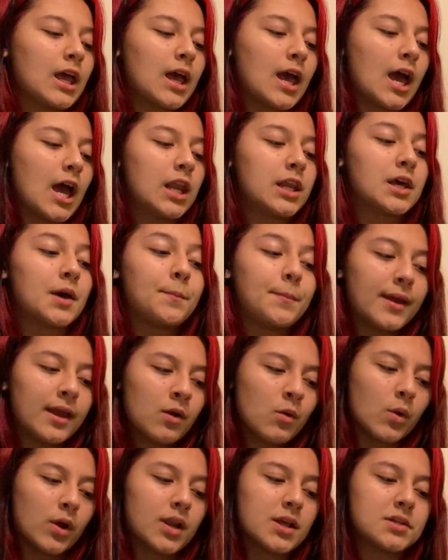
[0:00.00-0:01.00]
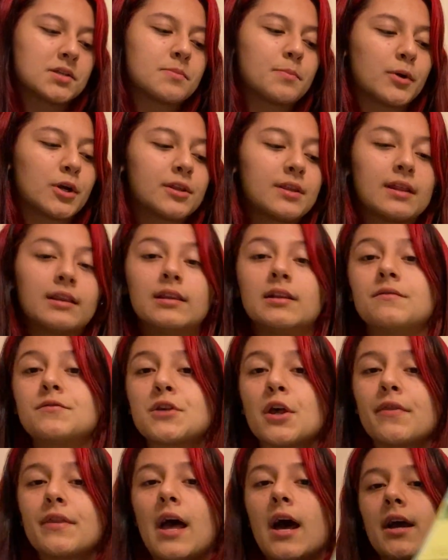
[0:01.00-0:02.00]
And a penguin is a bird that lives
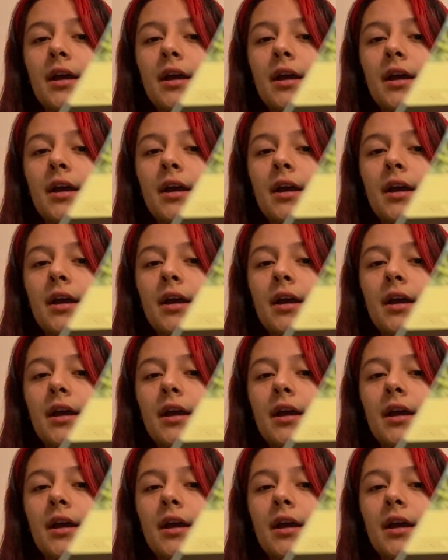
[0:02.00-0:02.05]
on the